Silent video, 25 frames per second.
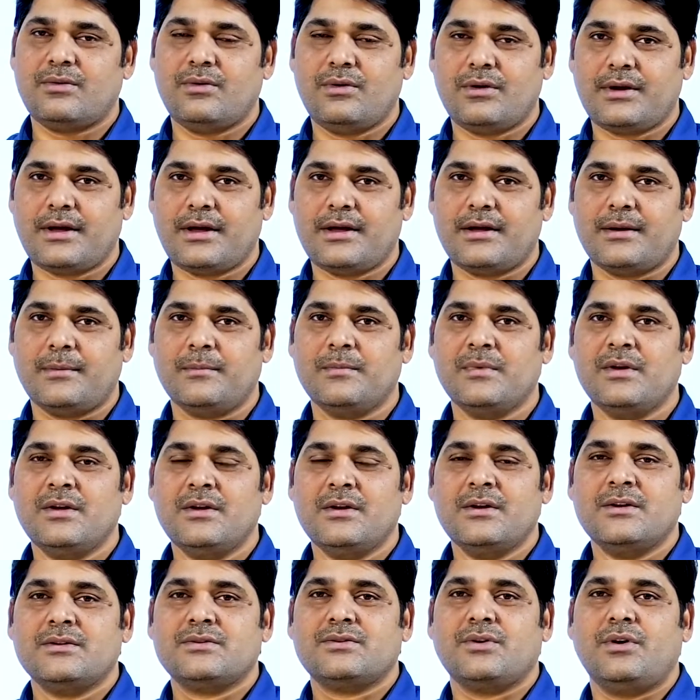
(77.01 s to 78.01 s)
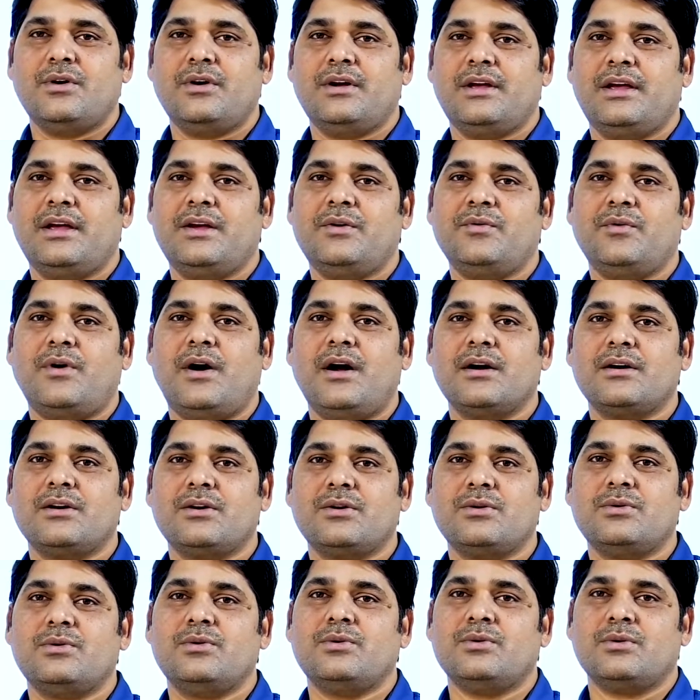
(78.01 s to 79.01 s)
Okay, so he want
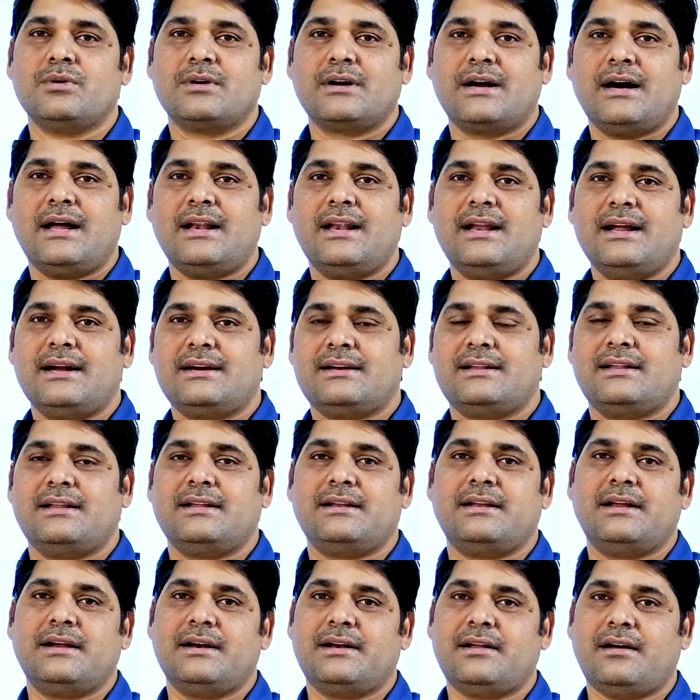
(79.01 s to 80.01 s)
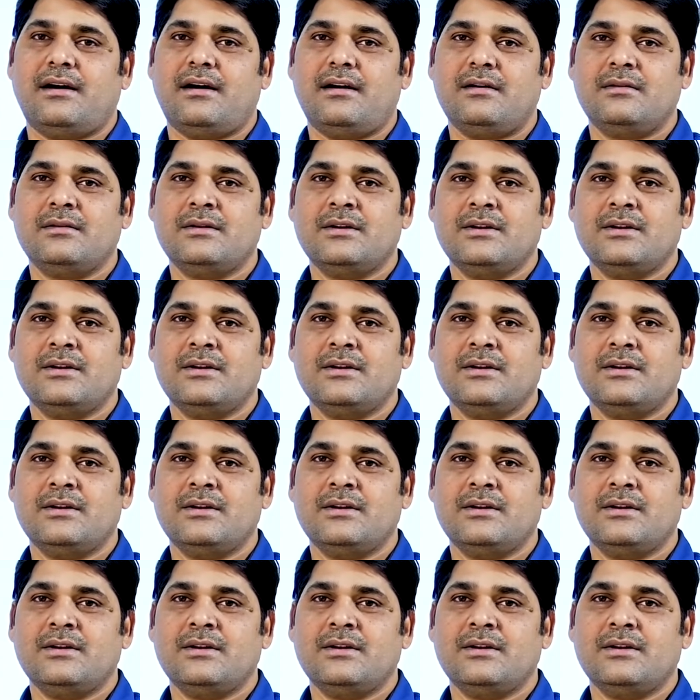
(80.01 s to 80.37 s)
to collect the data.